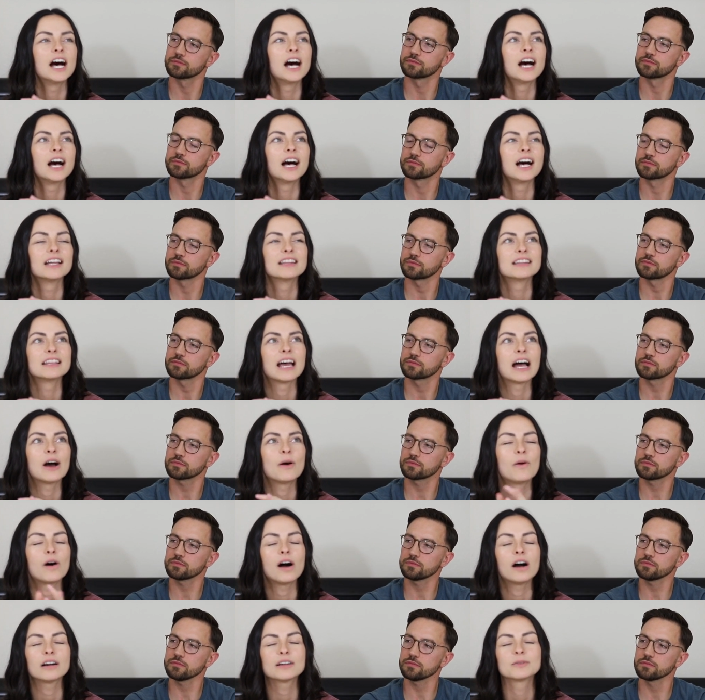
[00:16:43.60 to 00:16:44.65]
Speaker 1: uh, how
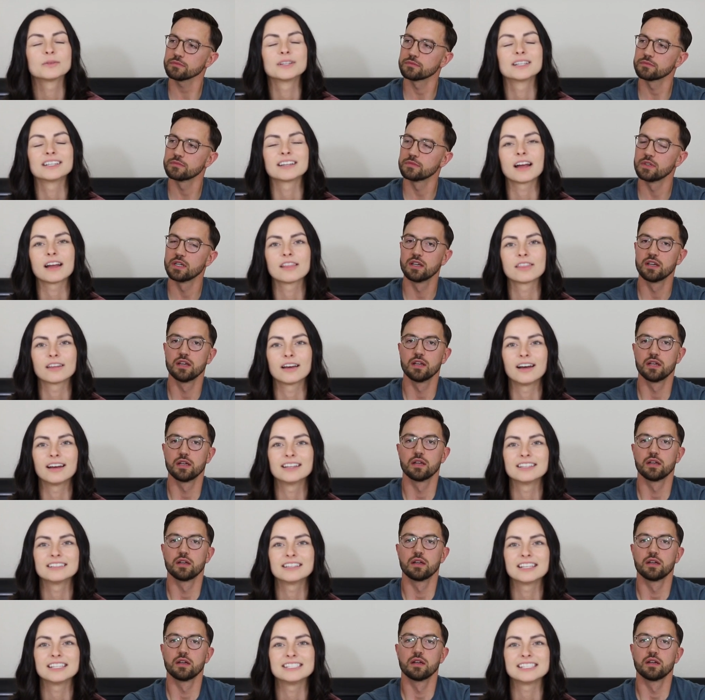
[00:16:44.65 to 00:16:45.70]
awkward I
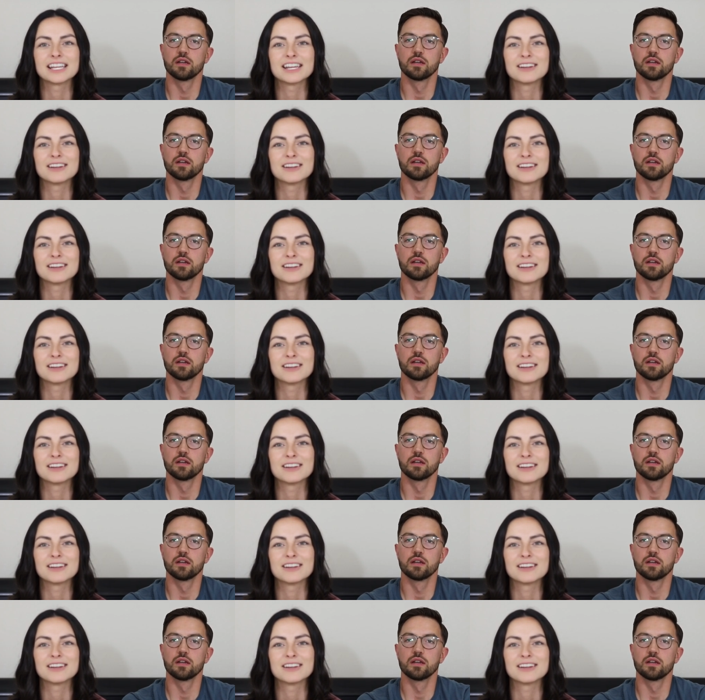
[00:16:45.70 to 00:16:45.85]
thought that